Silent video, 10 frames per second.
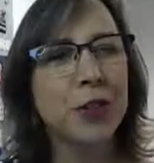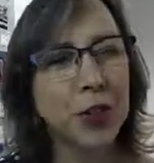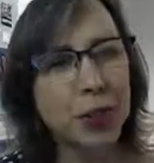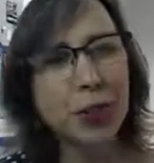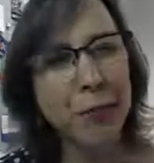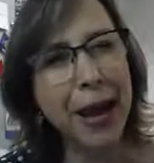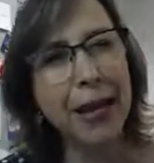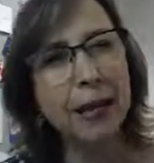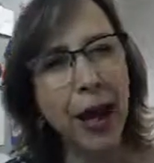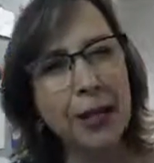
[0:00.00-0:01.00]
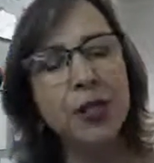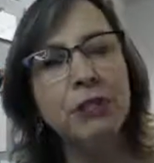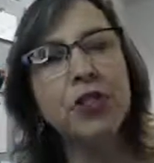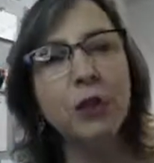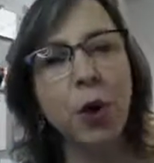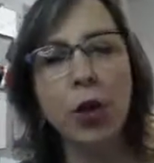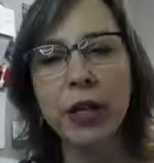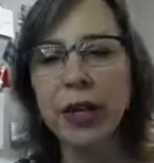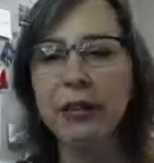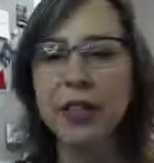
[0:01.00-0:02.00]
Do you make lots of small
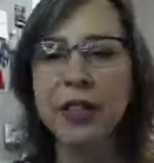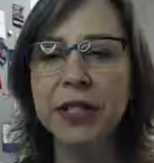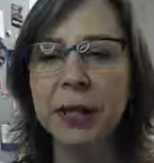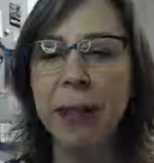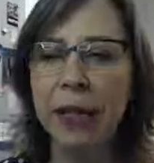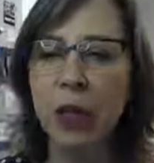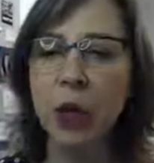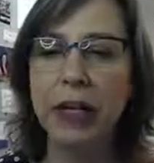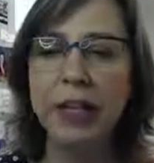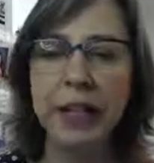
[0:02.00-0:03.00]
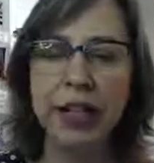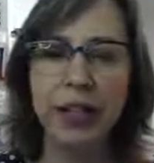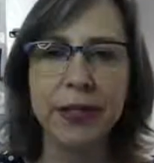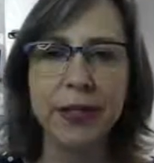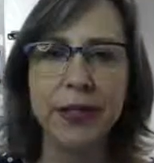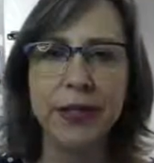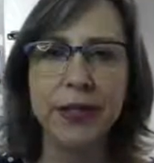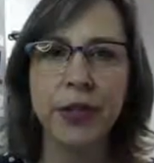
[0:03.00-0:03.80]
gifts to many organizations?